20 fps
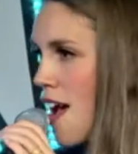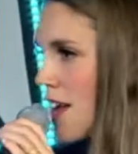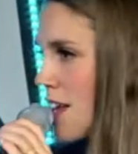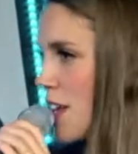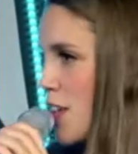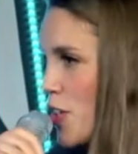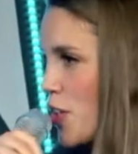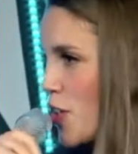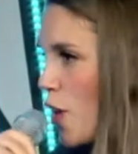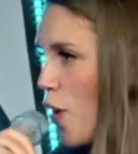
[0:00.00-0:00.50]

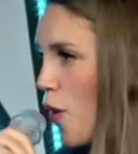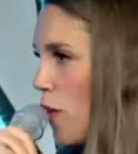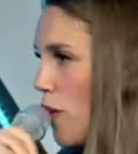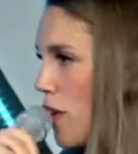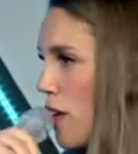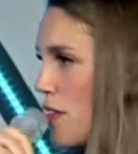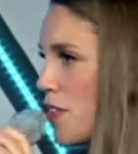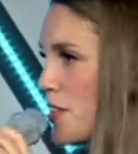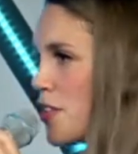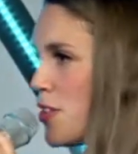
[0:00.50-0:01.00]
You
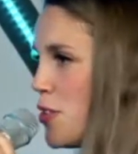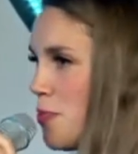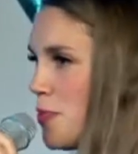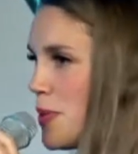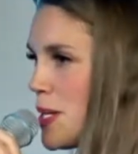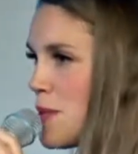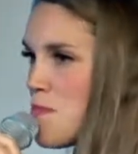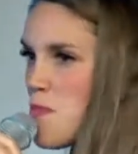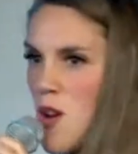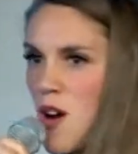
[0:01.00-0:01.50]

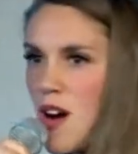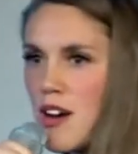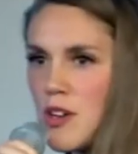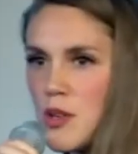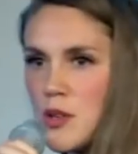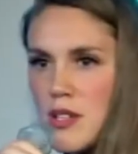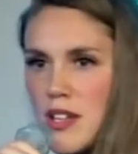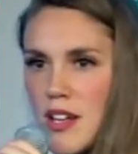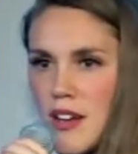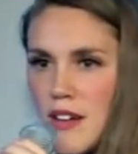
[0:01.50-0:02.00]
people who
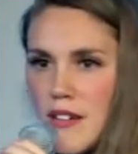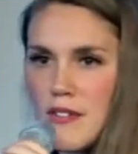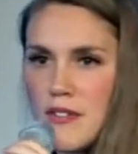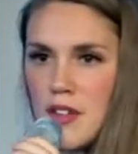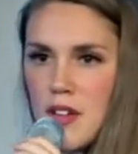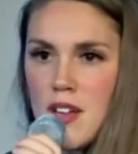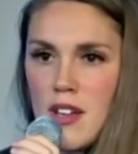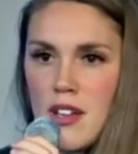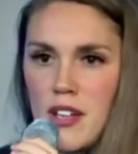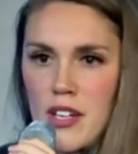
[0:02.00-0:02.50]
love,
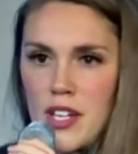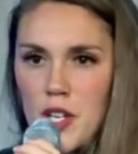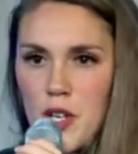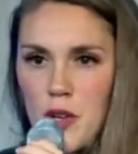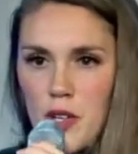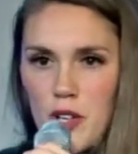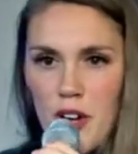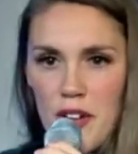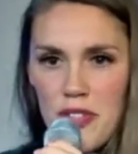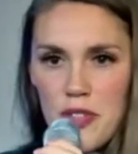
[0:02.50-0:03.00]

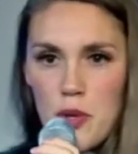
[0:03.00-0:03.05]
you're at the